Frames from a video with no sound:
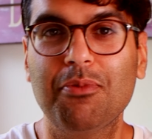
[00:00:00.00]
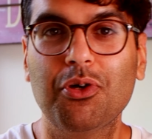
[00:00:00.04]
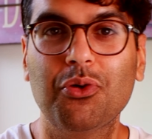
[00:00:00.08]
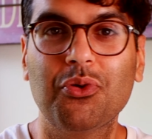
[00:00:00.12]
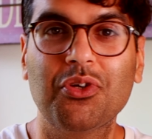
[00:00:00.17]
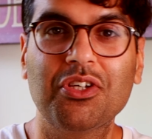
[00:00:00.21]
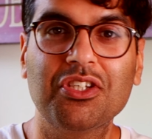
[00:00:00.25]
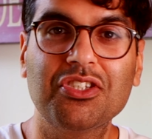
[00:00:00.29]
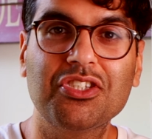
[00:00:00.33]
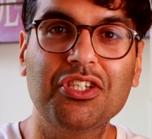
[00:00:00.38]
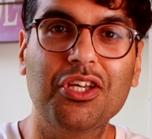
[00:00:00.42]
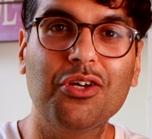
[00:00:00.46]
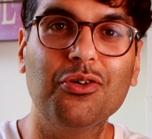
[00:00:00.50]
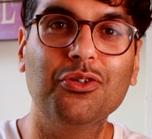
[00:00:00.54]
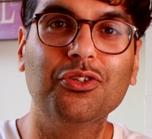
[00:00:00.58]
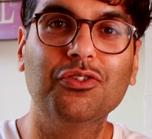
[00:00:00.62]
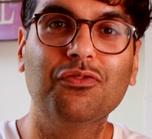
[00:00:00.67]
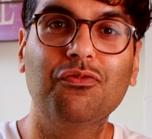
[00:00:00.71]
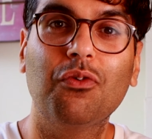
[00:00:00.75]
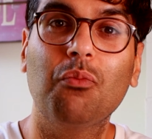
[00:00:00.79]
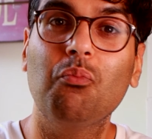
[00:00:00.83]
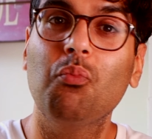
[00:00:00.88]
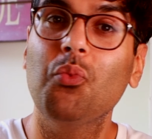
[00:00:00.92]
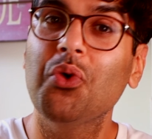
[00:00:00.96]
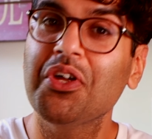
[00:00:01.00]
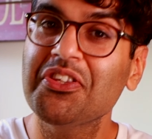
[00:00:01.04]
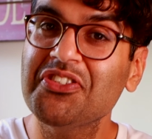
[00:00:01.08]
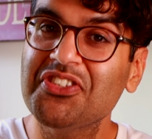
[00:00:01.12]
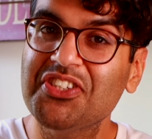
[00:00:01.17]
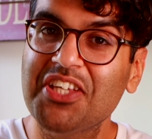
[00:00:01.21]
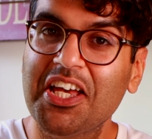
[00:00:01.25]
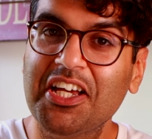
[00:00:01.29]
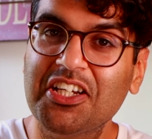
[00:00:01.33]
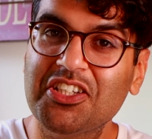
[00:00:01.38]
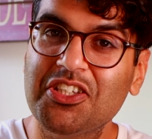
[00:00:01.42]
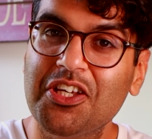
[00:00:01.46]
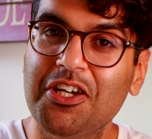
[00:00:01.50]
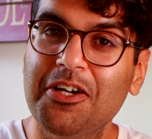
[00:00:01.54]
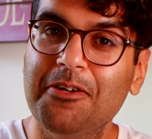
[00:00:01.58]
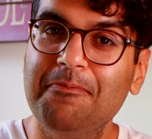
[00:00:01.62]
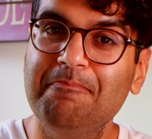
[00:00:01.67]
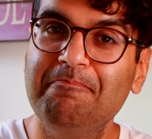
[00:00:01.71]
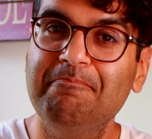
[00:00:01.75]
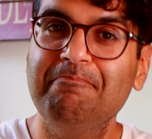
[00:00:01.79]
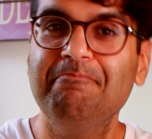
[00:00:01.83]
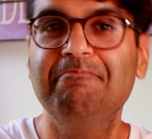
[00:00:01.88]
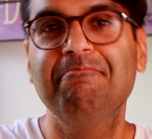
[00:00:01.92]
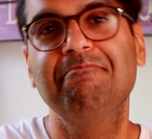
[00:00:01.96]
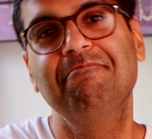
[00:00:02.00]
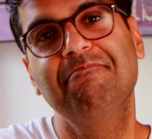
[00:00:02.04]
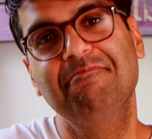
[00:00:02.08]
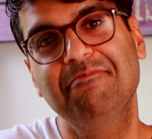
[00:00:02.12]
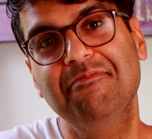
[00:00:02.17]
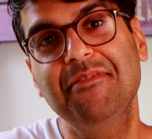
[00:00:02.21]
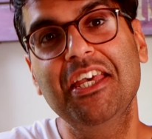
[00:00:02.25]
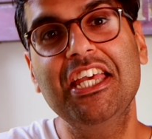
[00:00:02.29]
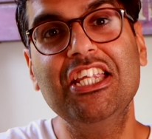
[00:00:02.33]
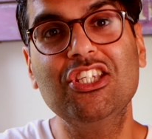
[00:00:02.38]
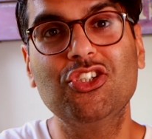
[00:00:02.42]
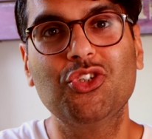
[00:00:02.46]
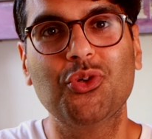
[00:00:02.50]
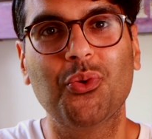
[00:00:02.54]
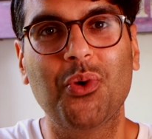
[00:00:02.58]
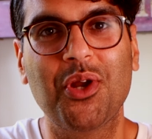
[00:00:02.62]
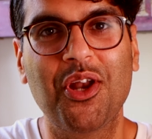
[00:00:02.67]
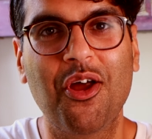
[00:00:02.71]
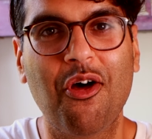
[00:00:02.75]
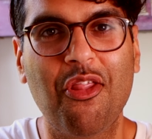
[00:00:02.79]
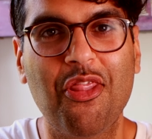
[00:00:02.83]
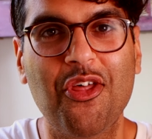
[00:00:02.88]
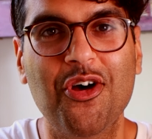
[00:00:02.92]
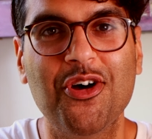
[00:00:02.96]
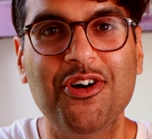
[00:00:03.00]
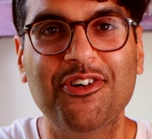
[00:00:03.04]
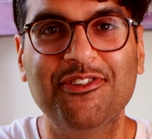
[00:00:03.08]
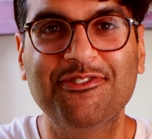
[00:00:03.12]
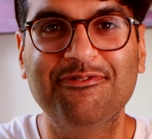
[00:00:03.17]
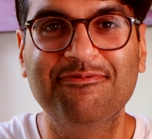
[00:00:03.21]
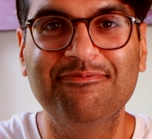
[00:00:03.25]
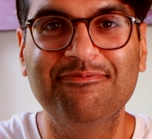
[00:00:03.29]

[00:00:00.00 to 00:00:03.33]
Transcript: building skills from one sector into another.